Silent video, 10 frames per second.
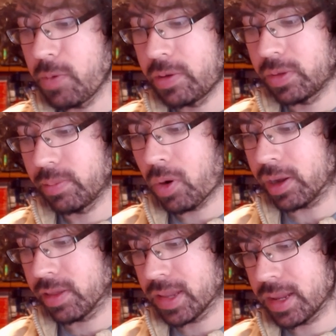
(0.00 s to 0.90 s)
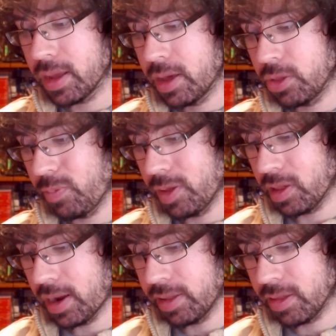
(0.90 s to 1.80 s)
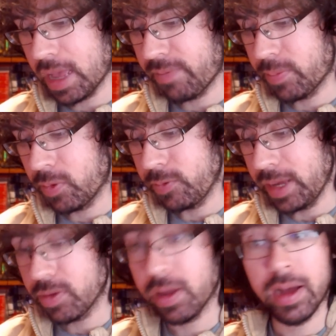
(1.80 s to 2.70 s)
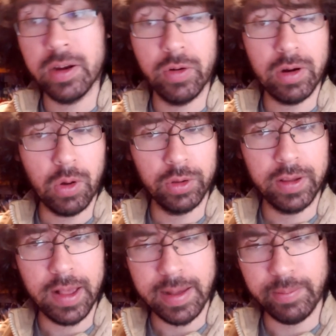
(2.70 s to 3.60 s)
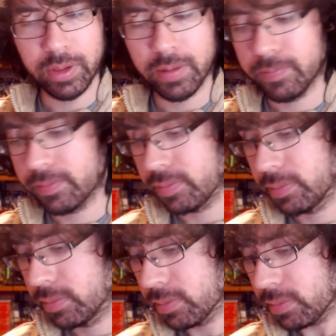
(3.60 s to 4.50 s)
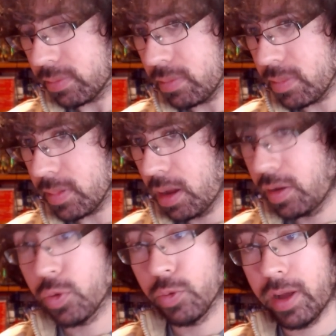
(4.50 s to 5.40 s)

away during the mark incident, she's been assigned a staff member who keeps an eye on her at all times. Initial